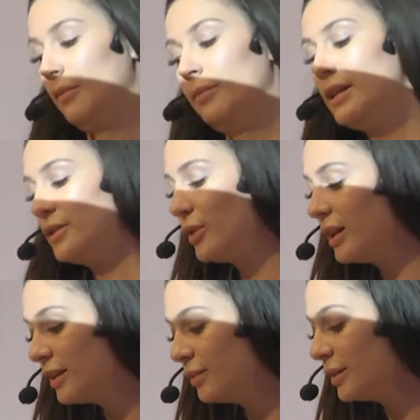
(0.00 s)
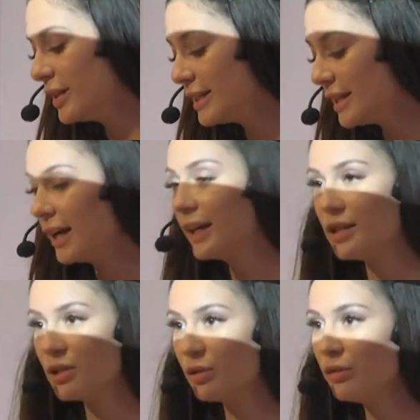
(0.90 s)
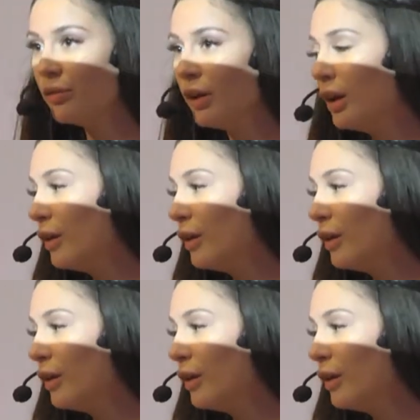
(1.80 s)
Please welcome Hristov